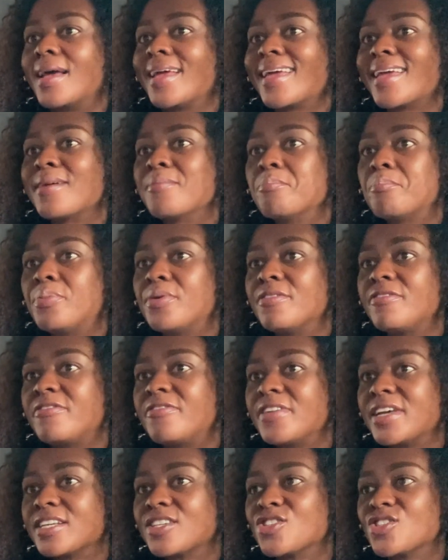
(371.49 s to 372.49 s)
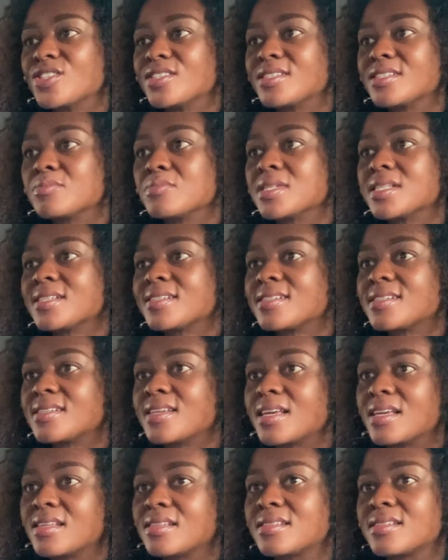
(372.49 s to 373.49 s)
imperfections,
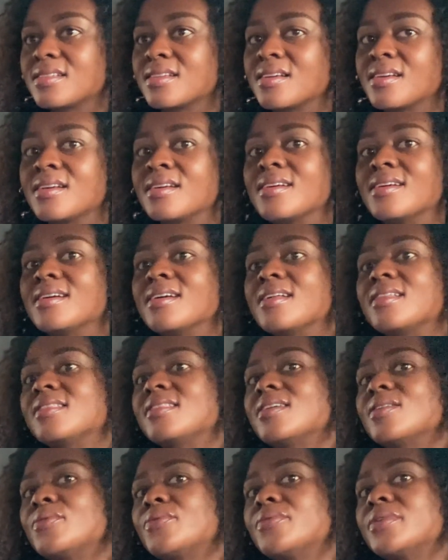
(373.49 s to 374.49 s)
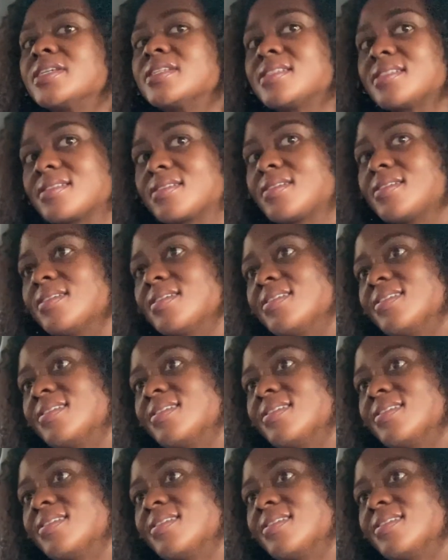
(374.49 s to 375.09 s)
mistakes, the risk,